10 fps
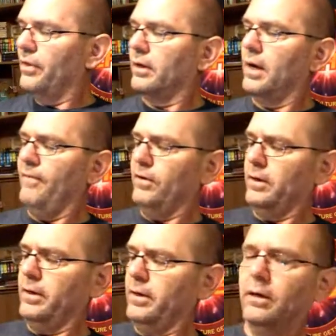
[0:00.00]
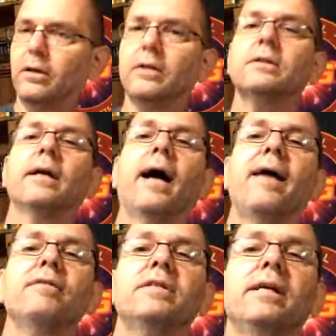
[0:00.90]
The cover here looks,
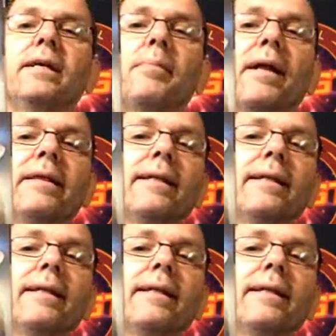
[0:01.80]
I haven't seen it yet, but I